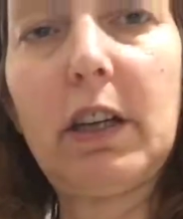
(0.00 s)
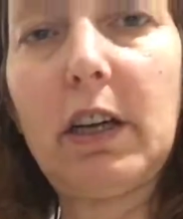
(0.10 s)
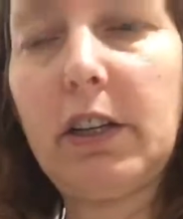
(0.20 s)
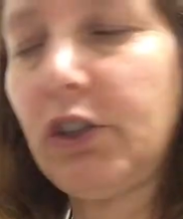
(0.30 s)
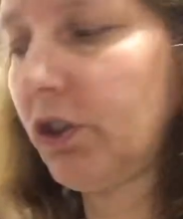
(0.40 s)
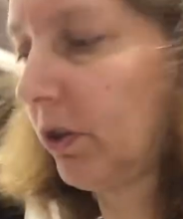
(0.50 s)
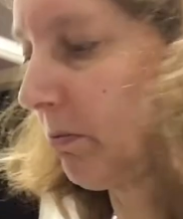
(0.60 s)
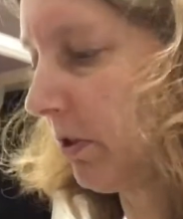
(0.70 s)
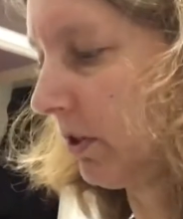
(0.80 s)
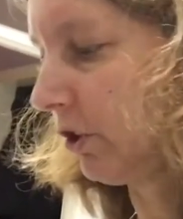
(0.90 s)

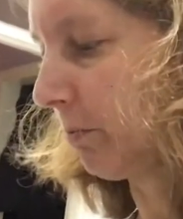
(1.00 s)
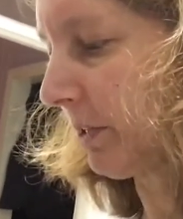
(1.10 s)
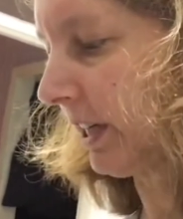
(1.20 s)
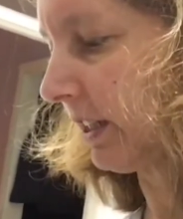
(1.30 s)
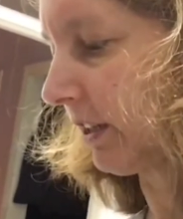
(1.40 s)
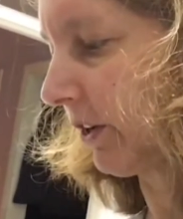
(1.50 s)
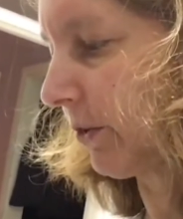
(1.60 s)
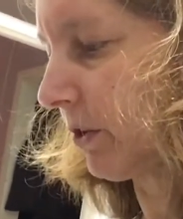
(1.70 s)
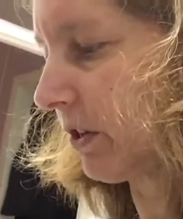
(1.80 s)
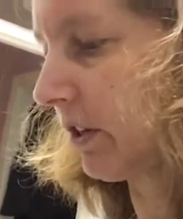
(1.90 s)
new
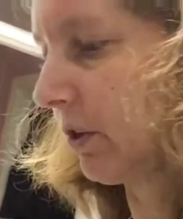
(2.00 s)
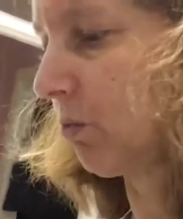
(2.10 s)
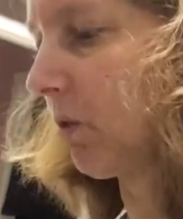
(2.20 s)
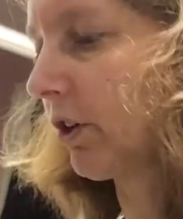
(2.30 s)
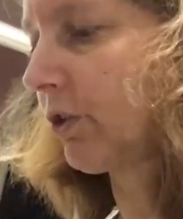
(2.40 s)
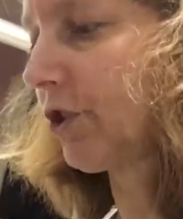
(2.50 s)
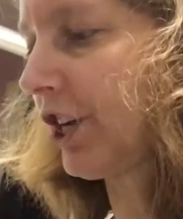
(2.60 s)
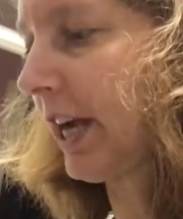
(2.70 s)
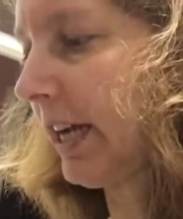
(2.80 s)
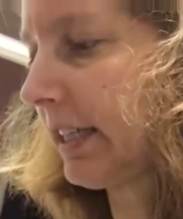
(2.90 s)
potatoes, 1
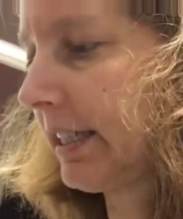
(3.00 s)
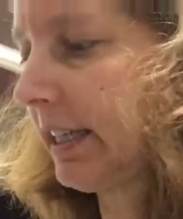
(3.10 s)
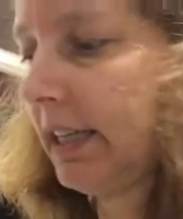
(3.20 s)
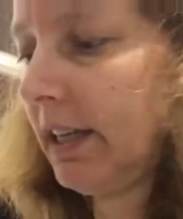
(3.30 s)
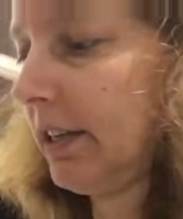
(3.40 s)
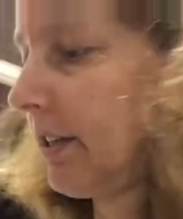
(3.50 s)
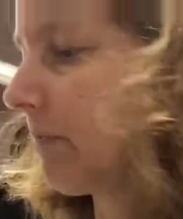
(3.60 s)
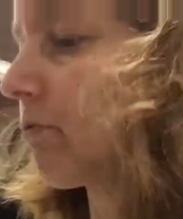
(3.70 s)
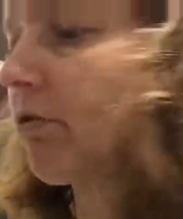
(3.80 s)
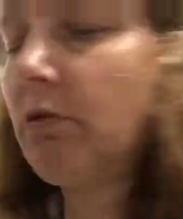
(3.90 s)
courgette,
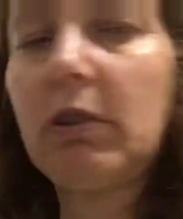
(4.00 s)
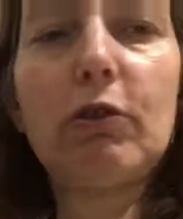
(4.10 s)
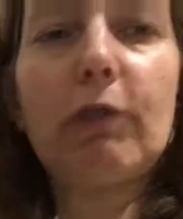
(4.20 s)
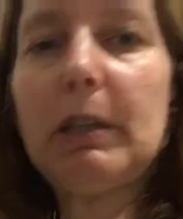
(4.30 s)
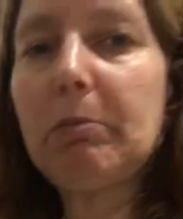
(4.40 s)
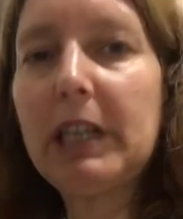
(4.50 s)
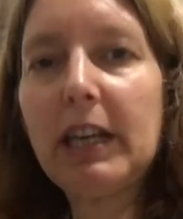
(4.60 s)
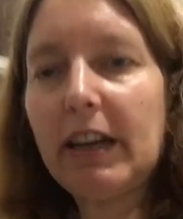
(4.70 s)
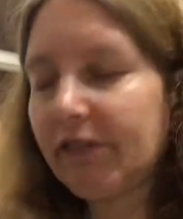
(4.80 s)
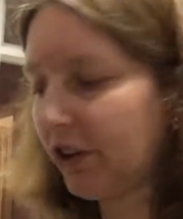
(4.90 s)
some green bean
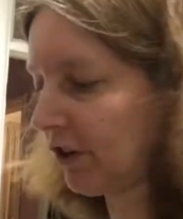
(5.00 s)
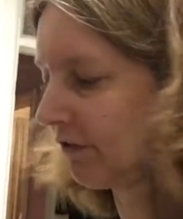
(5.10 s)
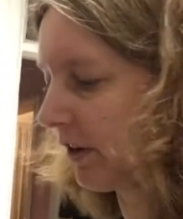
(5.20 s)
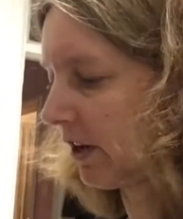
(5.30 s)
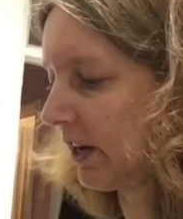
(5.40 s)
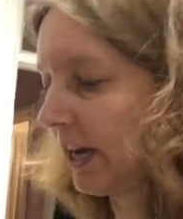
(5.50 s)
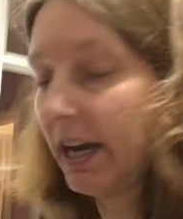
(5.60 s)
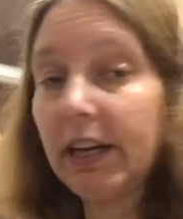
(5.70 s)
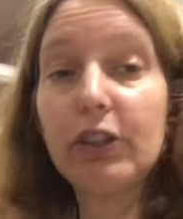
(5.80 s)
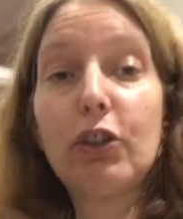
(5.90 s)
left over,
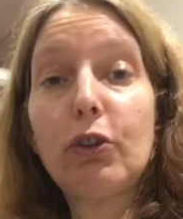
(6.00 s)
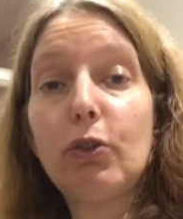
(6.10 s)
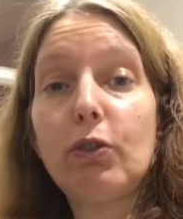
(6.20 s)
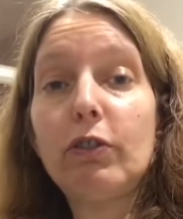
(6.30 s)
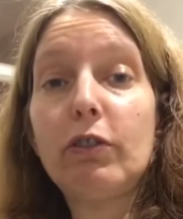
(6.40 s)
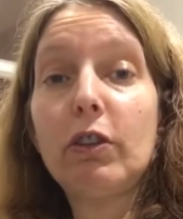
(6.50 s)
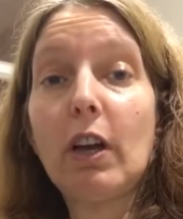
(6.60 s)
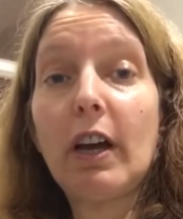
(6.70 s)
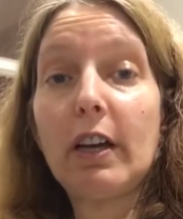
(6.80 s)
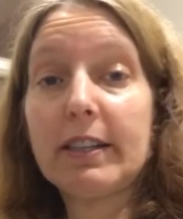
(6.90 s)
and 2
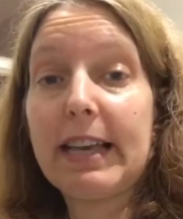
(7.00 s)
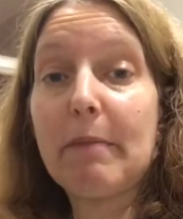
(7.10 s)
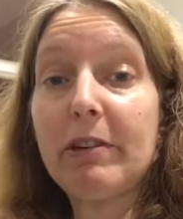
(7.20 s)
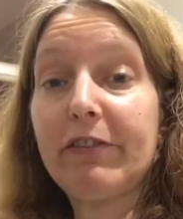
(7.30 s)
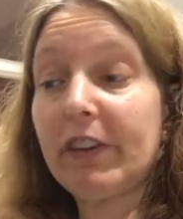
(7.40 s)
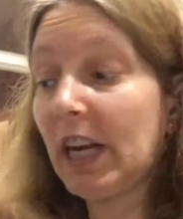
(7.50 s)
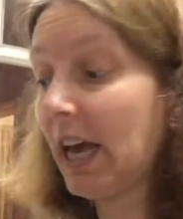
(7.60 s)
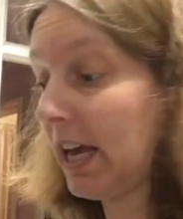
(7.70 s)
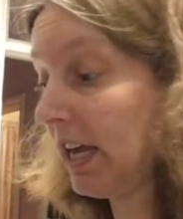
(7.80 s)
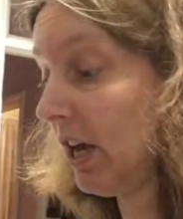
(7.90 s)
salmon
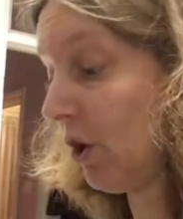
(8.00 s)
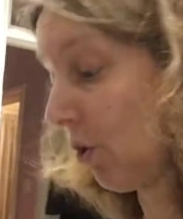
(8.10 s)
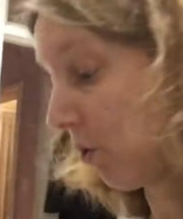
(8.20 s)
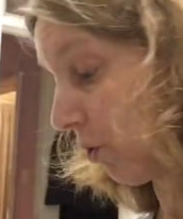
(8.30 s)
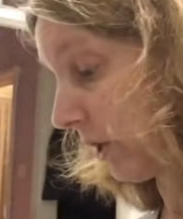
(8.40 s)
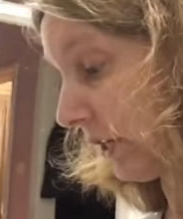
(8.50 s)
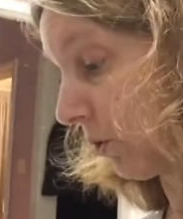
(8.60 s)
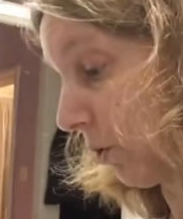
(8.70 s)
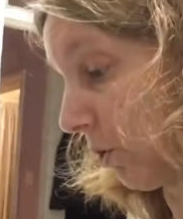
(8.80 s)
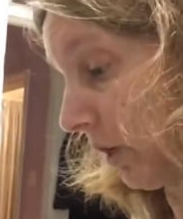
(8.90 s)
fillet. All in all,